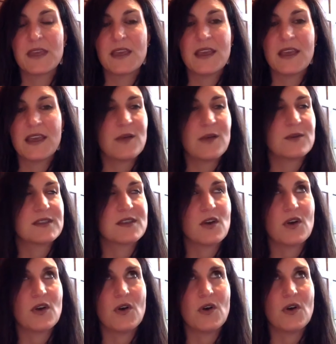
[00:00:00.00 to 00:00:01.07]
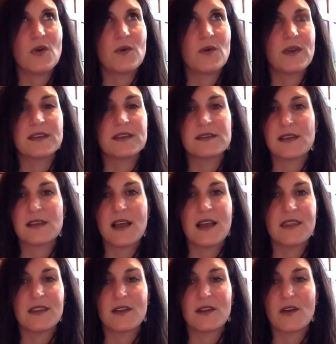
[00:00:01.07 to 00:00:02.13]
I was always
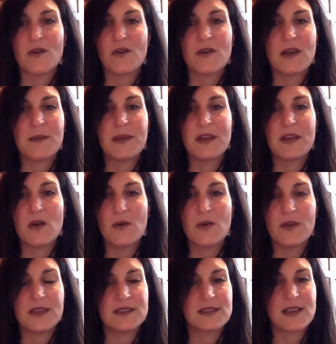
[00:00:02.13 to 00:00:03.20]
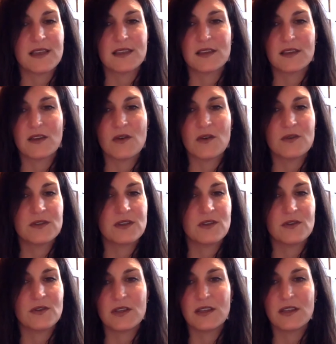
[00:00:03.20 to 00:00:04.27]
on the go. I mean, always on the go. You
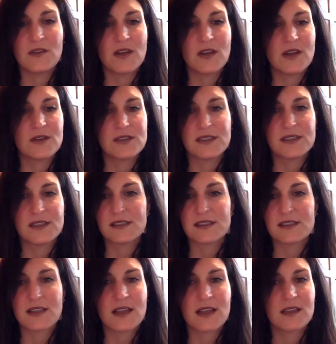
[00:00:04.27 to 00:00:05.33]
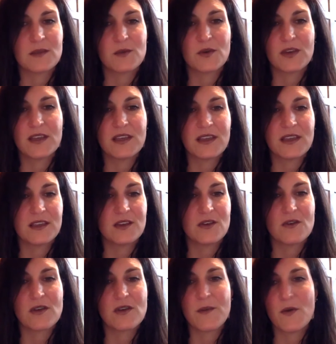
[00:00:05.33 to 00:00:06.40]
leave your house at 6 o'clock in the morning and you
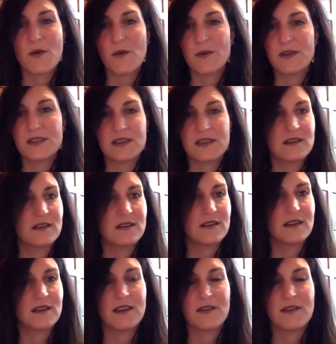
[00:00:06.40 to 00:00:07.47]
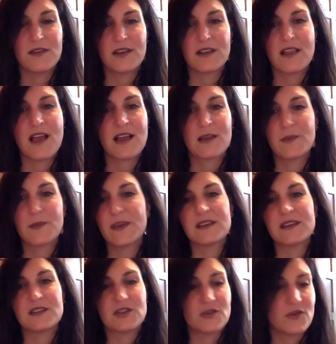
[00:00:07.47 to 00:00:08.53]
don't come home until 11 o'clock
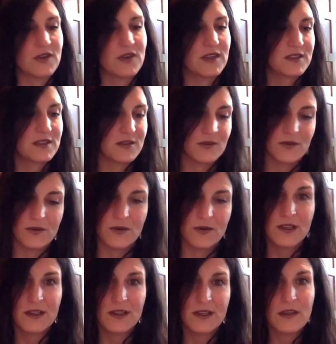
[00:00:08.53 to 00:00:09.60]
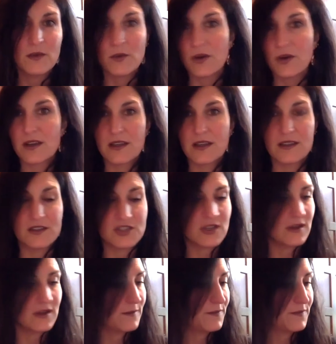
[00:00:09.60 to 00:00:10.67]
because you're going to work in the
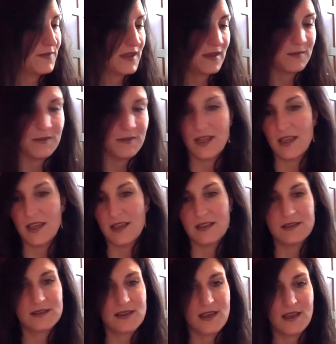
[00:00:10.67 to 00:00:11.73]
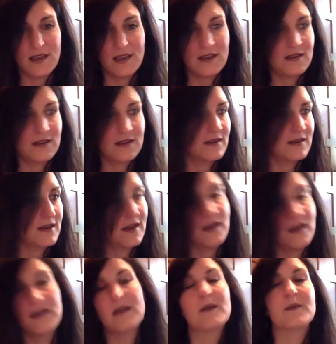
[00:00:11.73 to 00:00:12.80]
gym and meetings and,
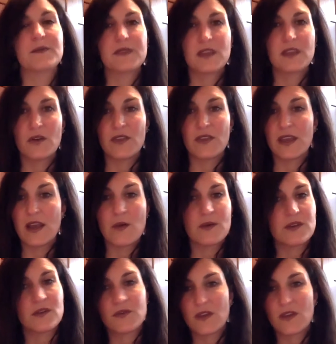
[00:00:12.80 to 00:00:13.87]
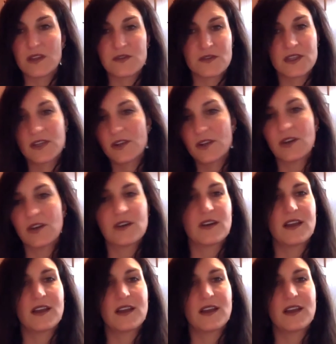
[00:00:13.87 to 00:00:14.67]
then out with your friends for dinner.